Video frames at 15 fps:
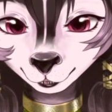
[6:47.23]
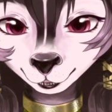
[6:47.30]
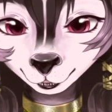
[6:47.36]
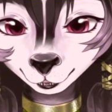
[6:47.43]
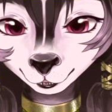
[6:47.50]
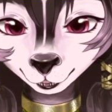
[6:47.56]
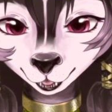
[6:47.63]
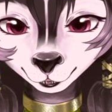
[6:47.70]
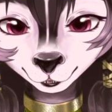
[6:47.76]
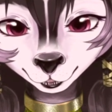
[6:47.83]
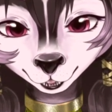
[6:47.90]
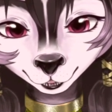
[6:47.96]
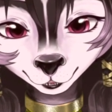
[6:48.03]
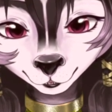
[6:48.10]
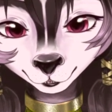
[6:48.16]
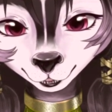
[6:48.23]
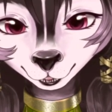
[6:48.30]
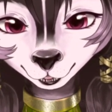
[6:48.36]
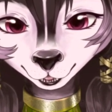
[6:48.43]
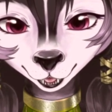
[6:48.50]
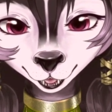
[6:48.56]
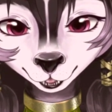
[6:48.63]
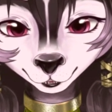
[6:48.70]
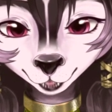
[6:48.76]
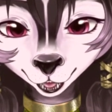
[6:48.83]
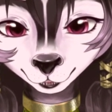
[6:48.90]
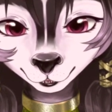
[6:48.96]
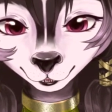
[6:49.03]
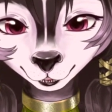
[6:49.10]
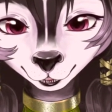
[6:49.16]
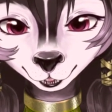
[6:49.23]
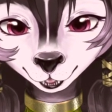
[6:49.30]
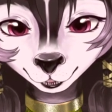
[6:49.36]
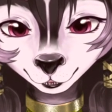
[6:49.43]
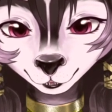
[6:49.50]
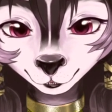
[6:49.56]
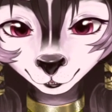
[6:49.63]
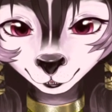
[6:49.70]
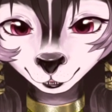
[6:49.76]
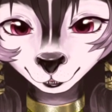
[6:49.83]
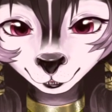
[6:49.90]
then you are the aggressor, not